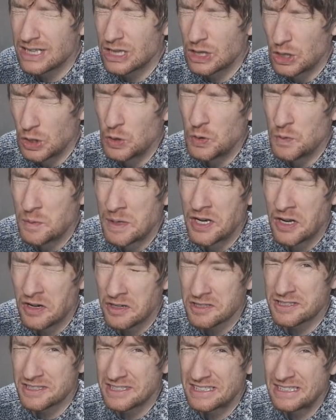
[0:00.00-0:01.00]

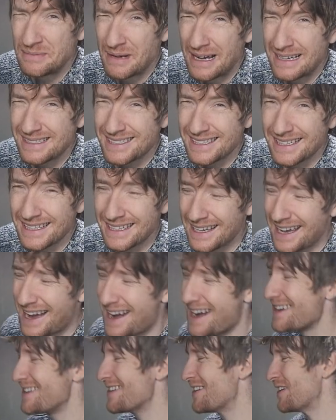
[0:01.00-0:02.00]
luminosity masking.
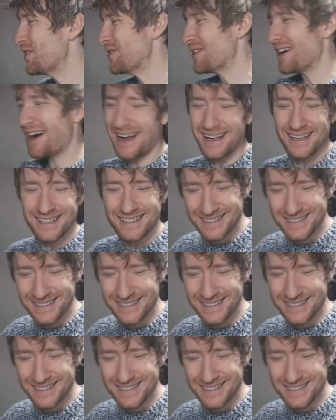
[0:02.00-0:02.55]
I know, it's